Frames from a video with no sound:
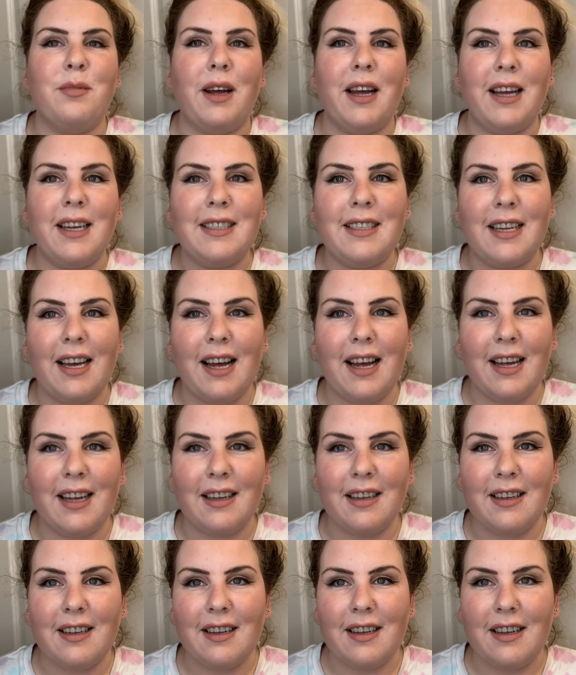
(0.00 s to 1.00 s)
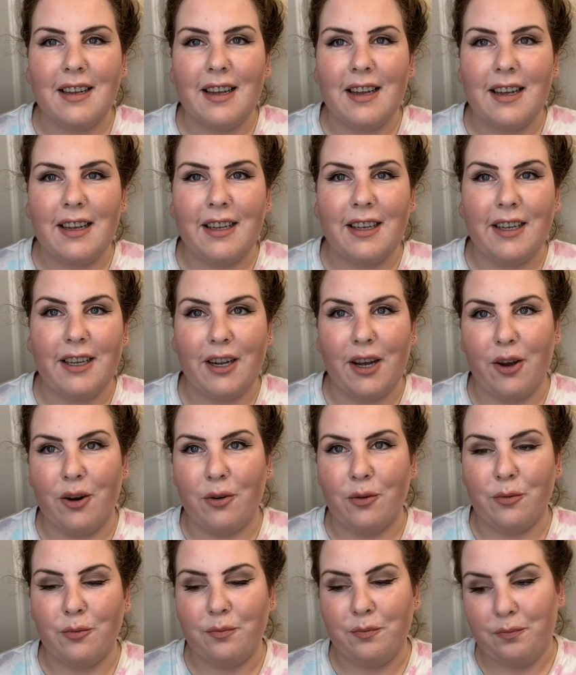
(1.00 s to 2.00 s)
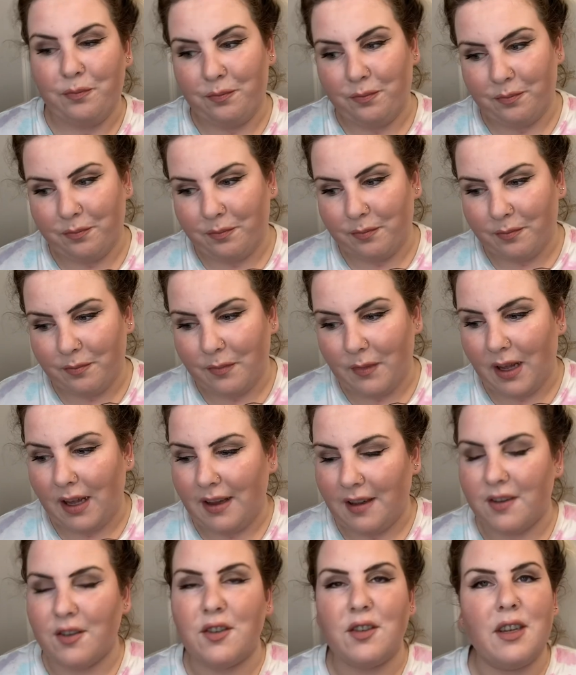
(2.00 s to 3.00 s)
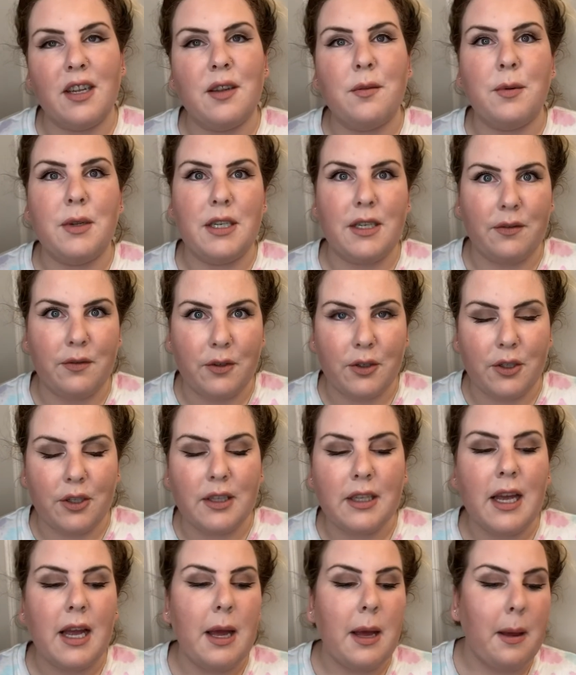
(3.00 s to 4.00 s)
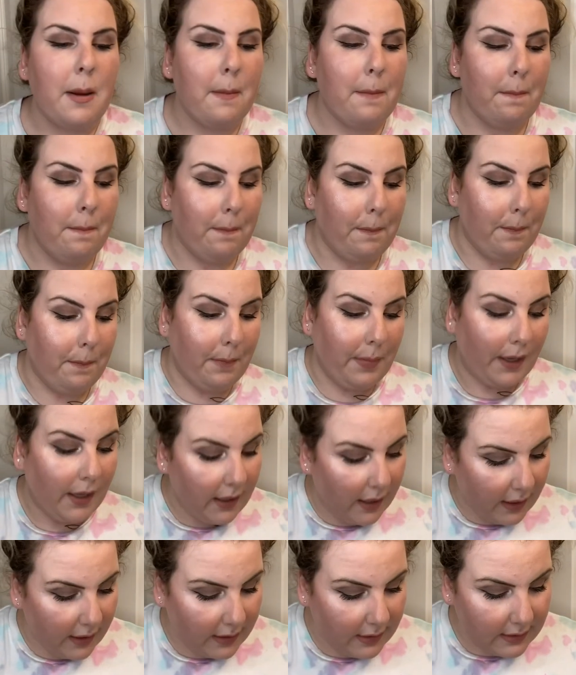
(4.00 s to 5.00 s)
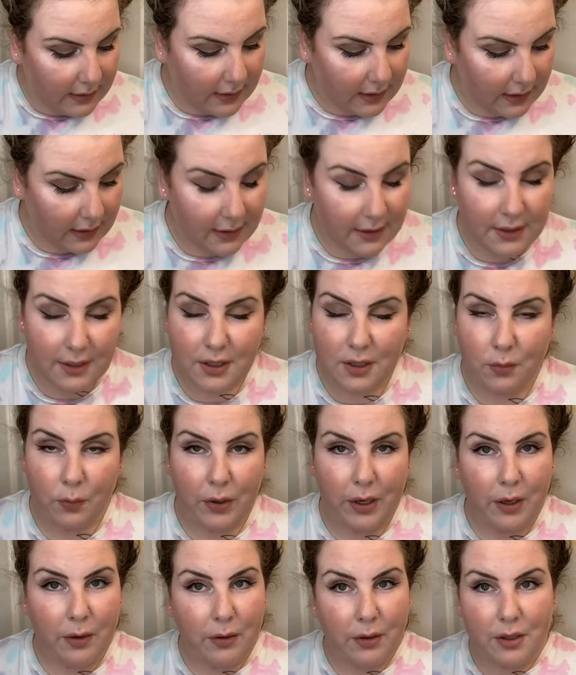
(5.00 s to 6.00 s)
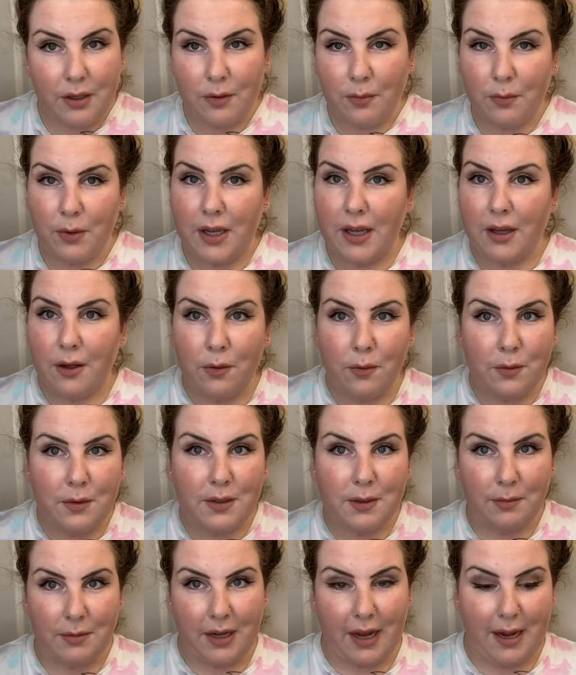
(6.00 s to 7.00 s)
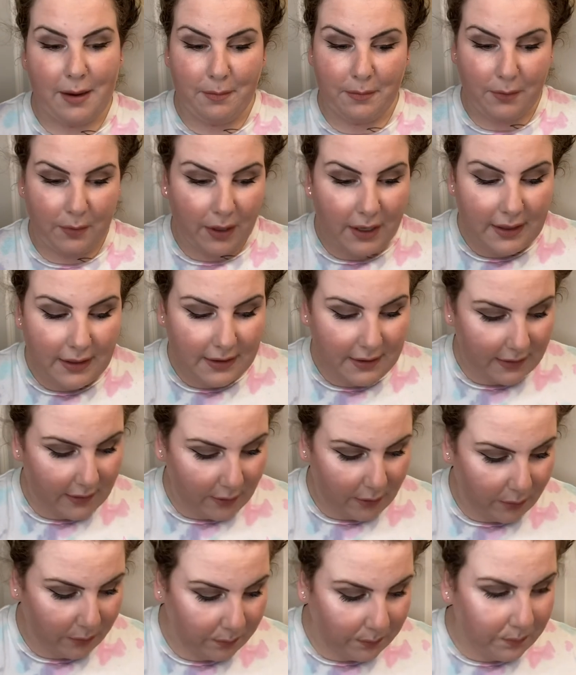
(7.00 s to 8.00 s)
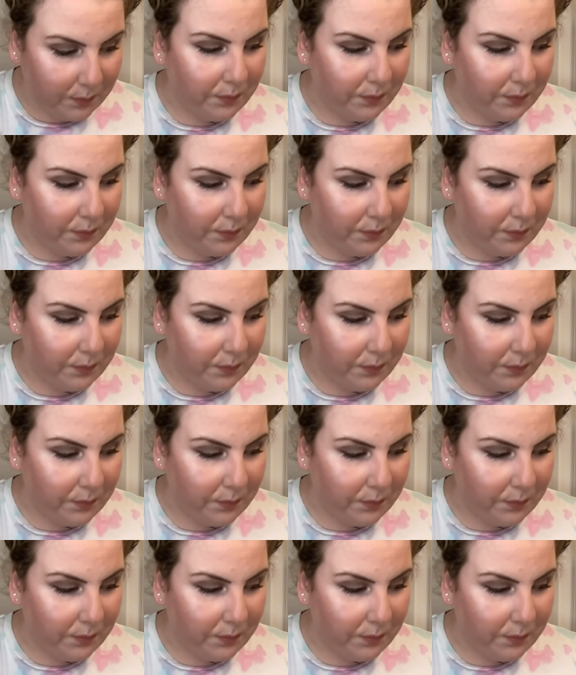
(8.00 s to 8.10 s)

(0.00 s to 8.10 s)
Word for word: but uh, you know, it's just, it's been difficult but that's just the way the way it goes sometimes, right? So